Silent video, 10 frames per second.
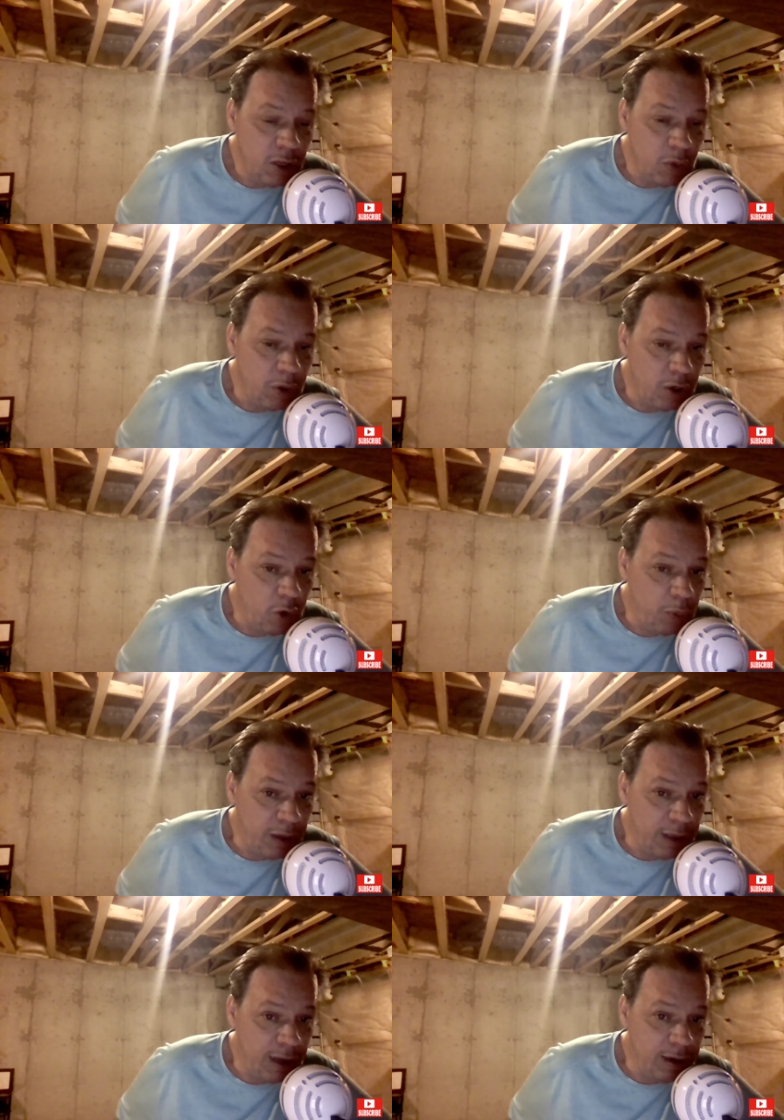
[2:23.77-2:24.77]
We are
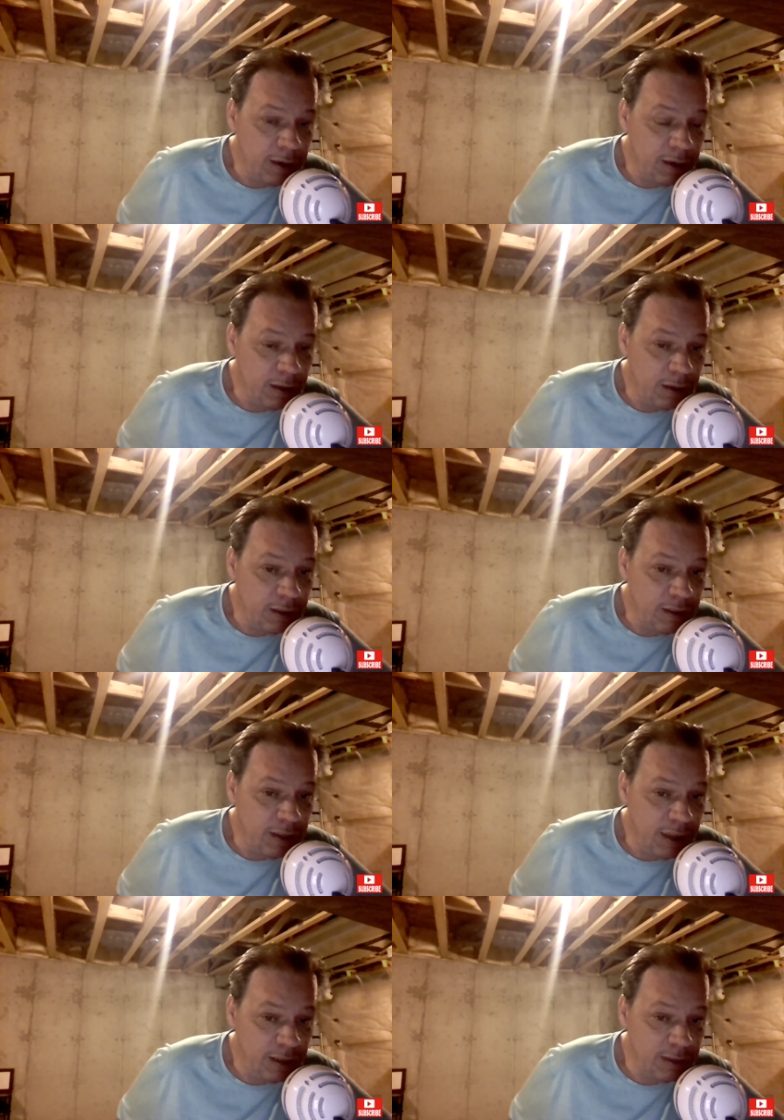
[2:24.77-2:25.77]
hoping that it, it
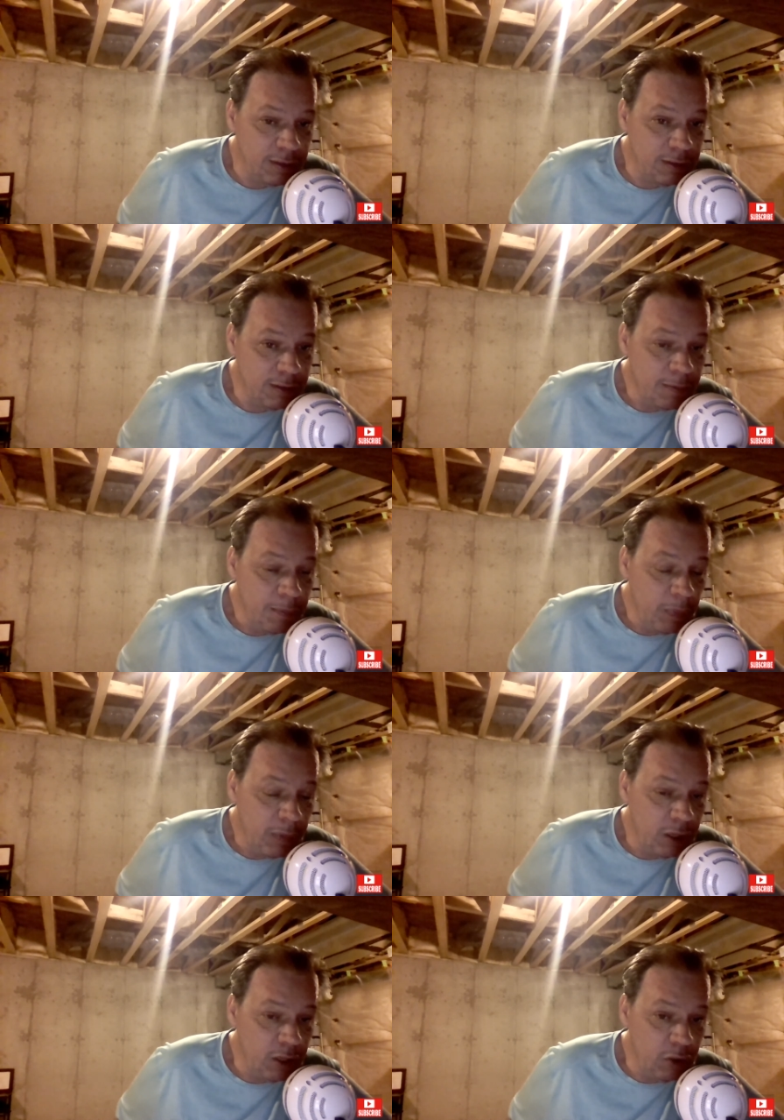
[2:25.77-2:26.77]
contains
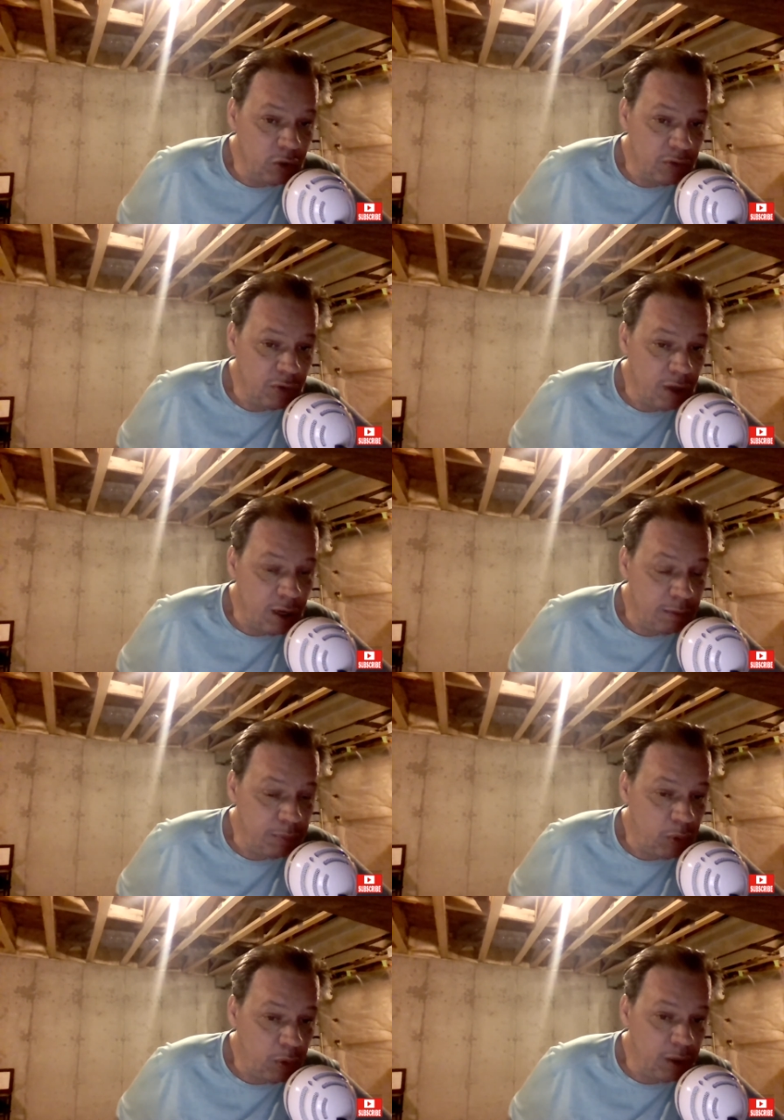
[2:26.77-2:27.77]
good news for the
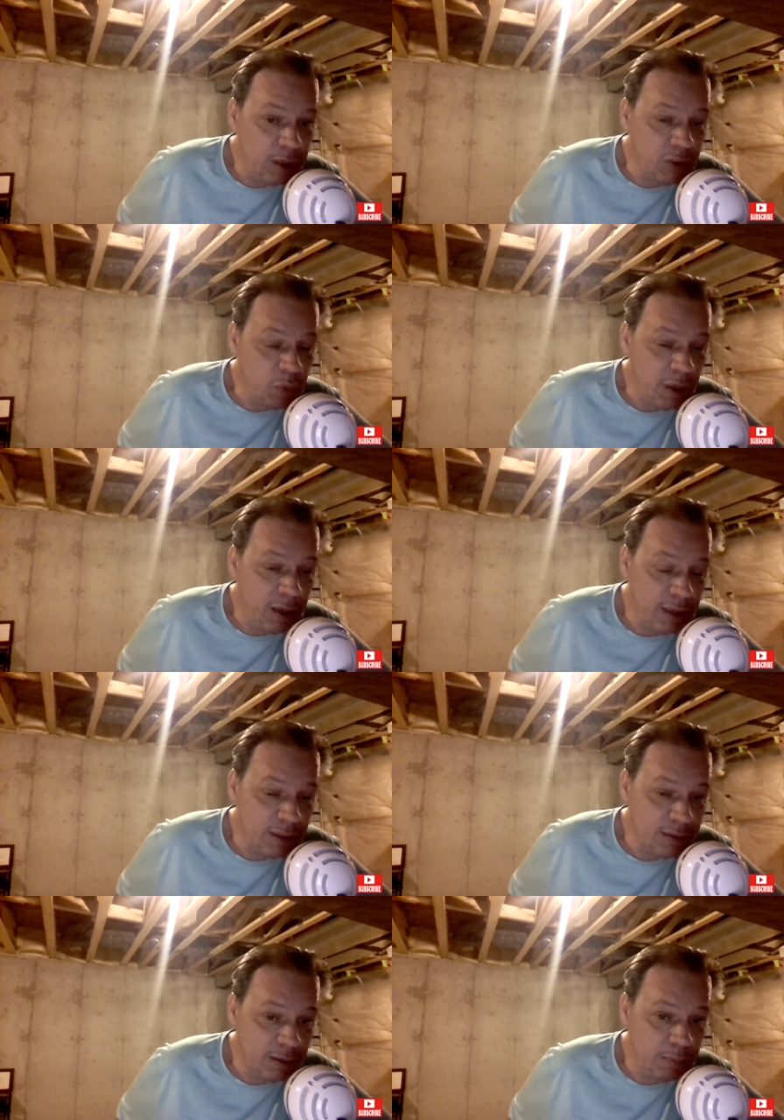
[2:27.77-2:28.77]
unemployed as well
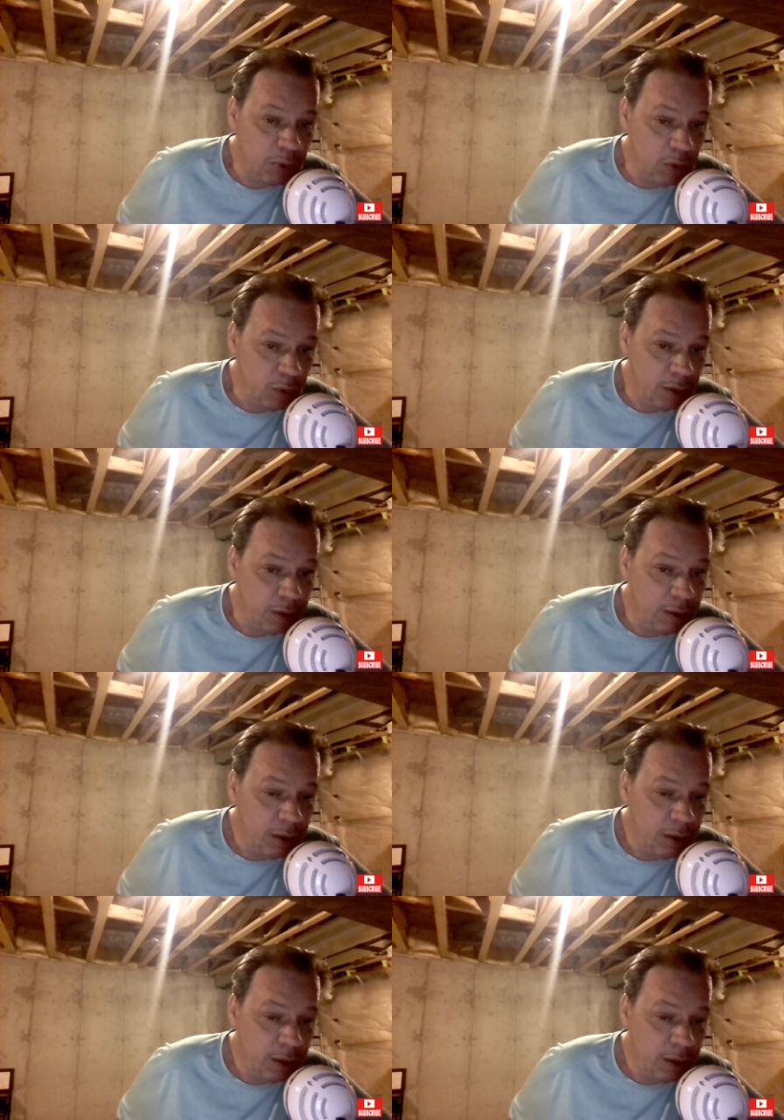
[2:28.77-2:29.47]
as employed